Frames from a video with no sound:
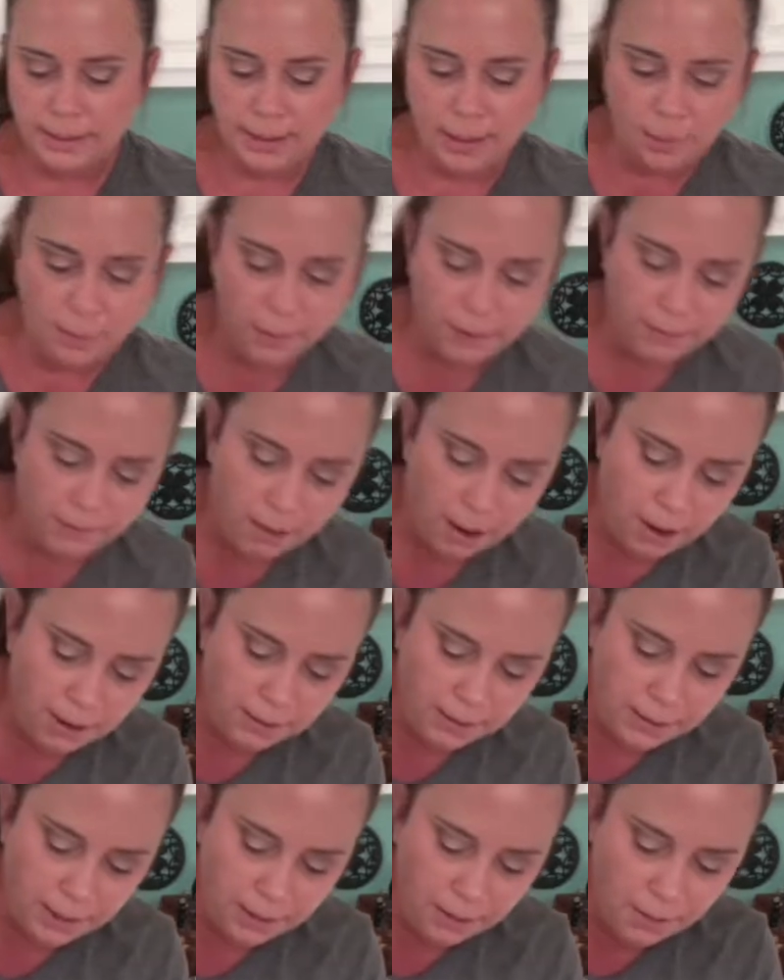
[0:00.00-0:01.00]
so we've
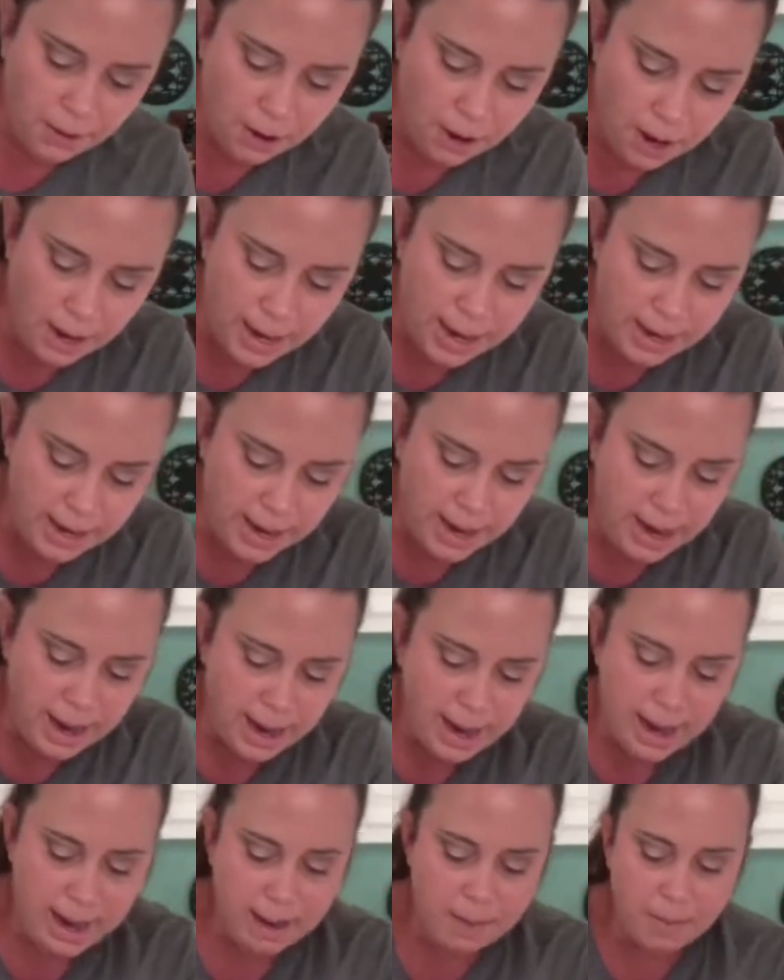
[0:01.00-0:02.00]
also got
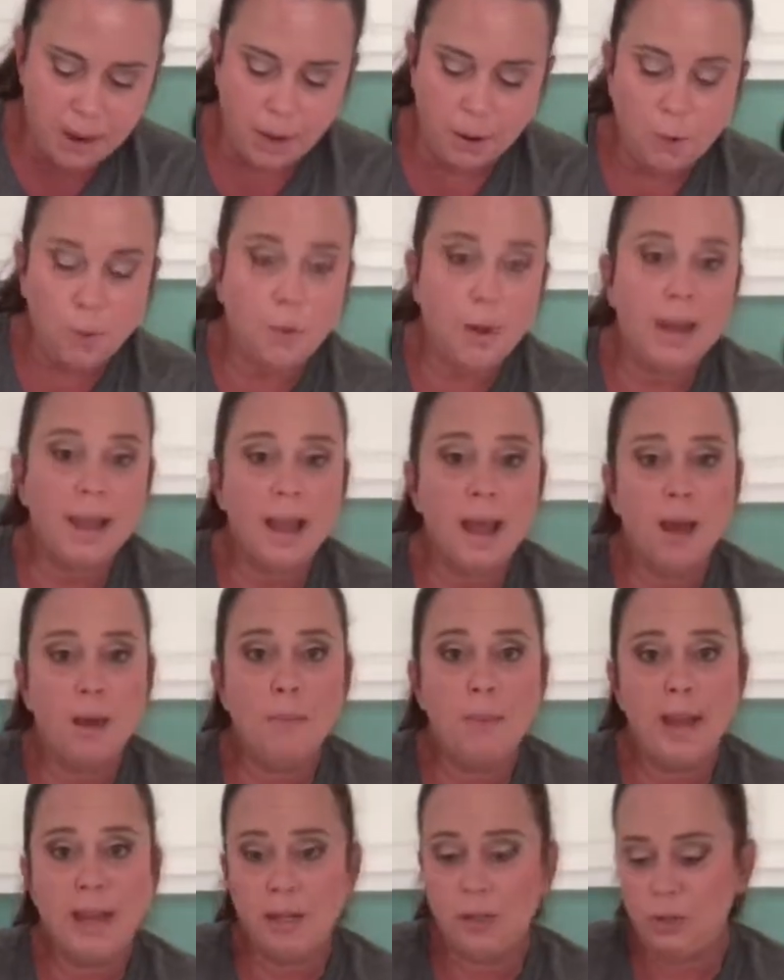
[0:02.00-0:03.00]
a quick
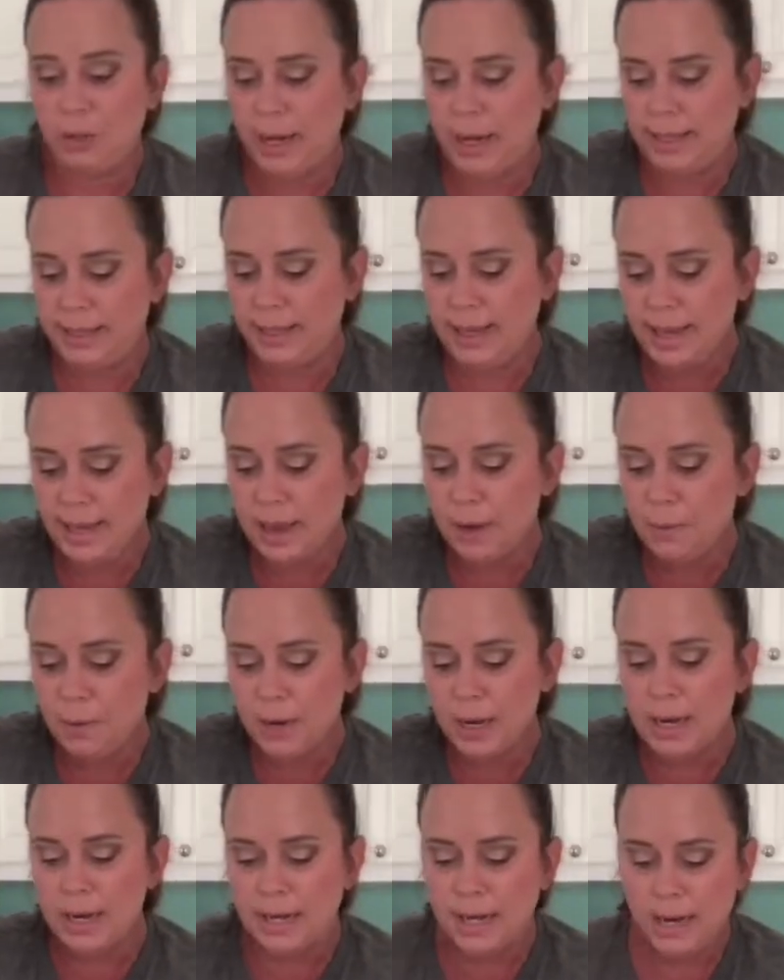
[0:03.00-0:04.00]
homemade dressing that we're
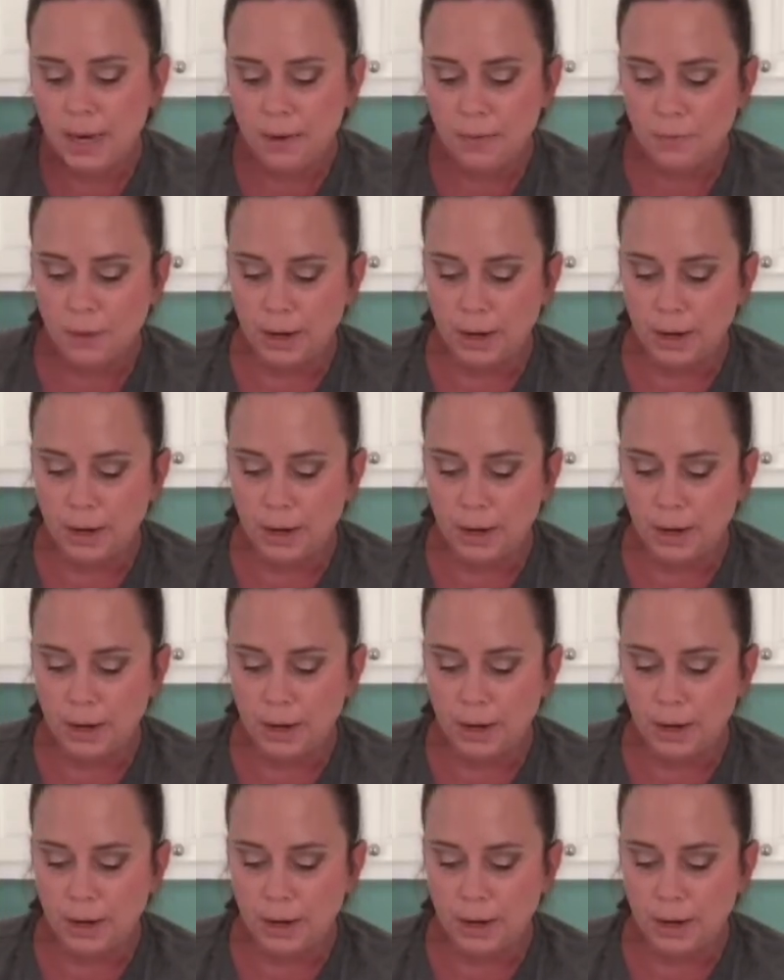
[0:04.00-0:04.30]
gonna do.